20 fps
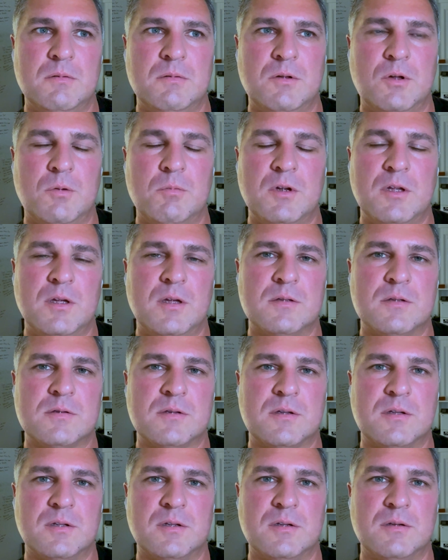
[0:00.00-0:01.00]
nobody else
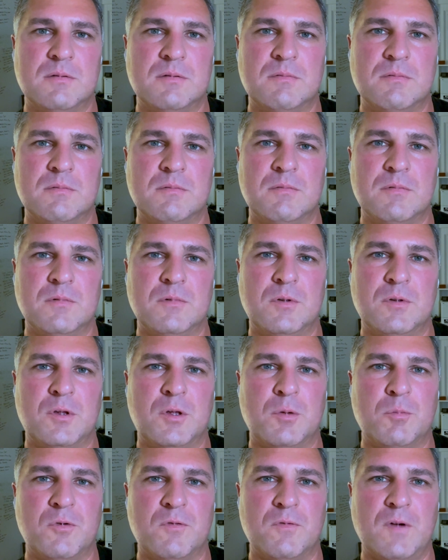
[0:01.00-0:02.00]
can
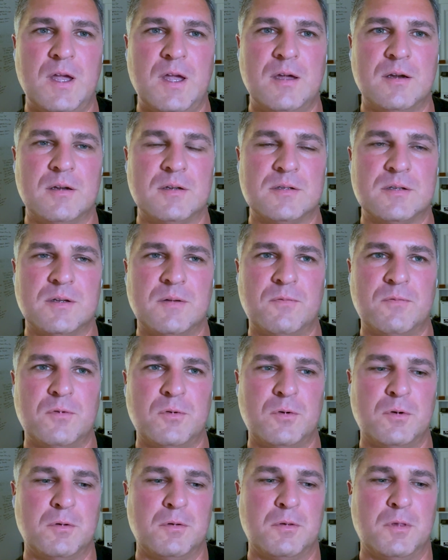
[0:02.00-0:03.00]
provide except
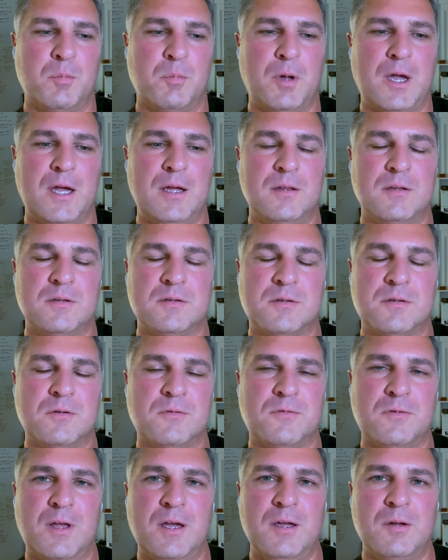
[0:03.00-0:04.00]
for the pilots that are
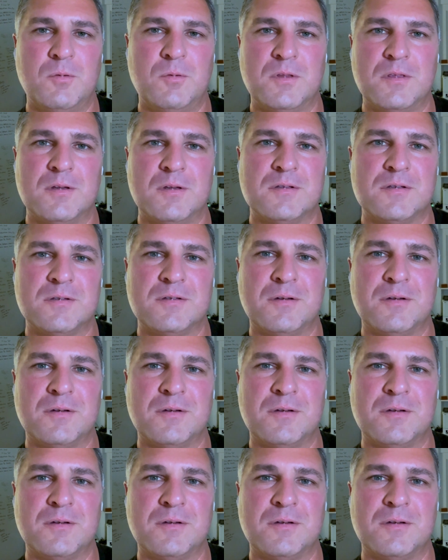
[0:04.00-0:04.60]
flying with us.